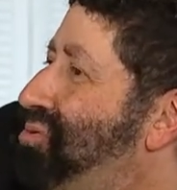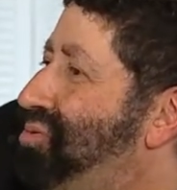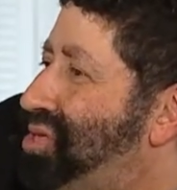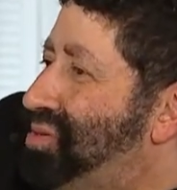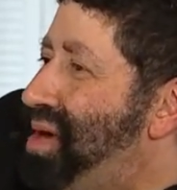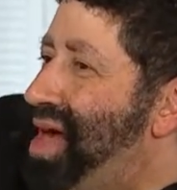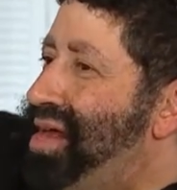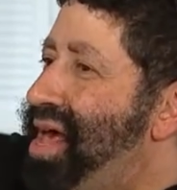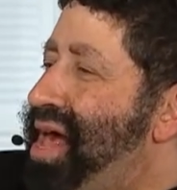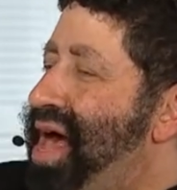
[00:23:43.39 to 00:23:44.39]
who is this
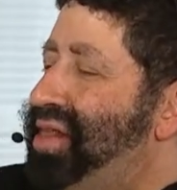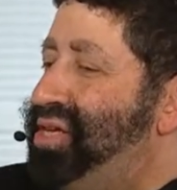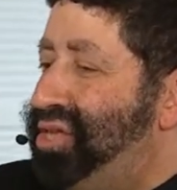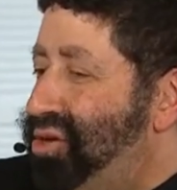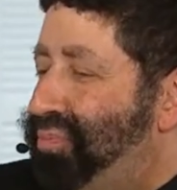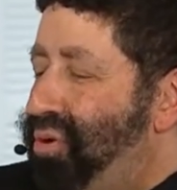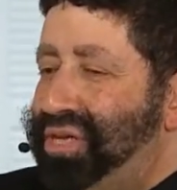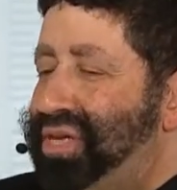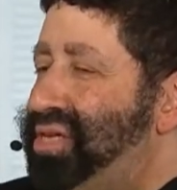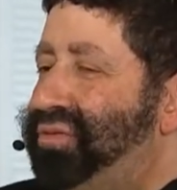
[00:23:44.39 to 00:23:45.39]
man? And this little
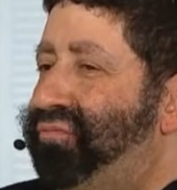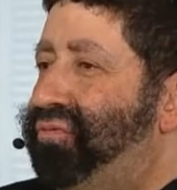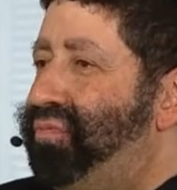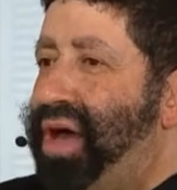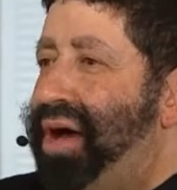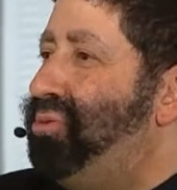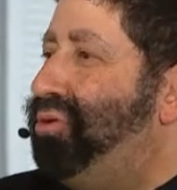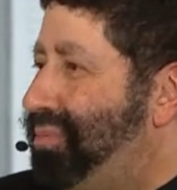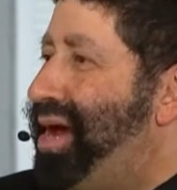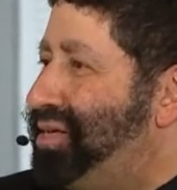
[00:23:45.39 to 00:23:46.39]
boy says, I'm
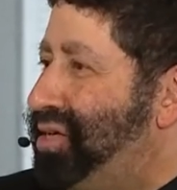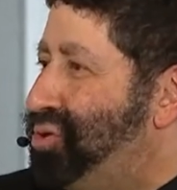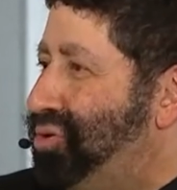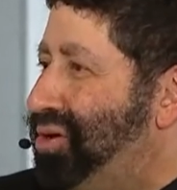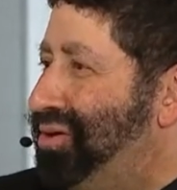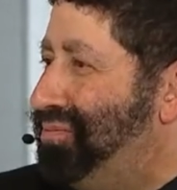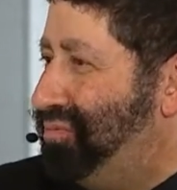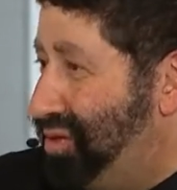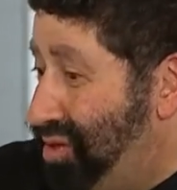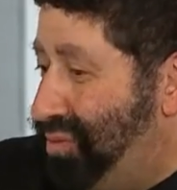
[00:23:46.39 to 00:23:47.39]
going back to Israel.
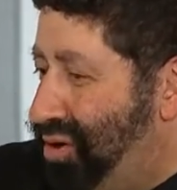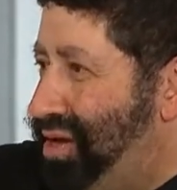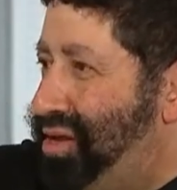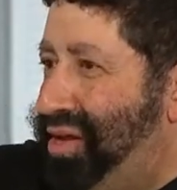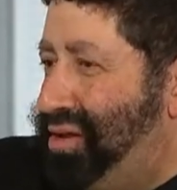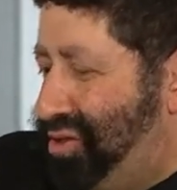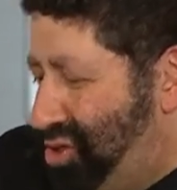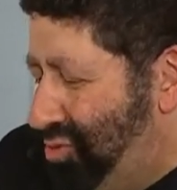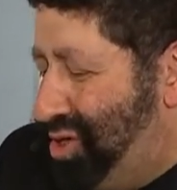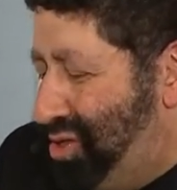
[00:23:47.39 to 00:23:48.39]
For the little boy,
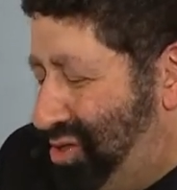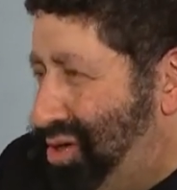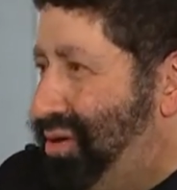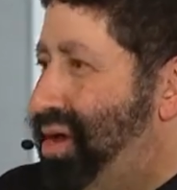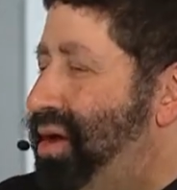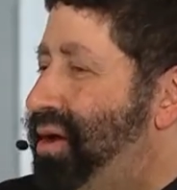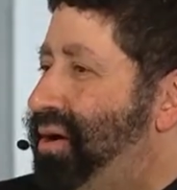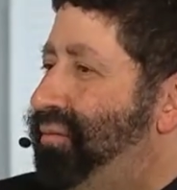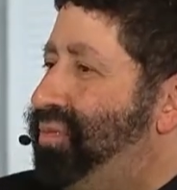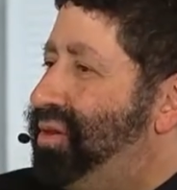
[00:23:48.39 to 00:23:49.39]
Jewish,
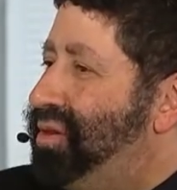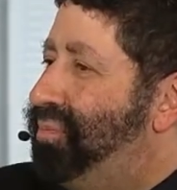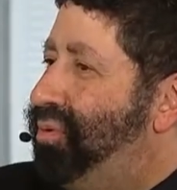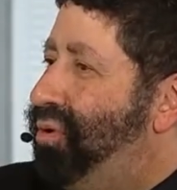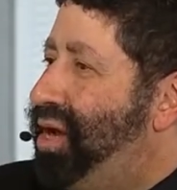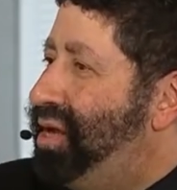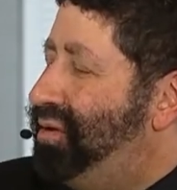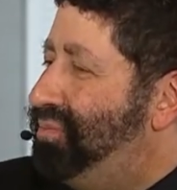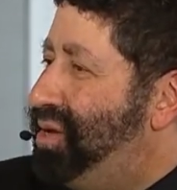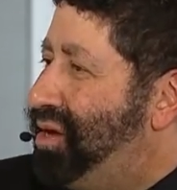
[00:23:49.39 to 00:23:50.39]
the
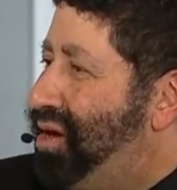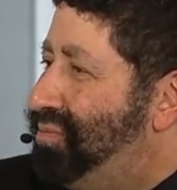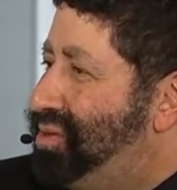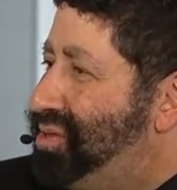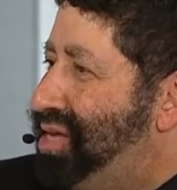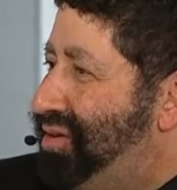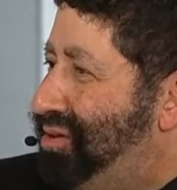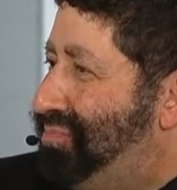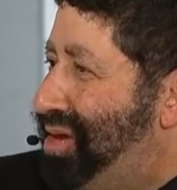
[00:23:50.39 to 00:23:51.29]
boy becomes David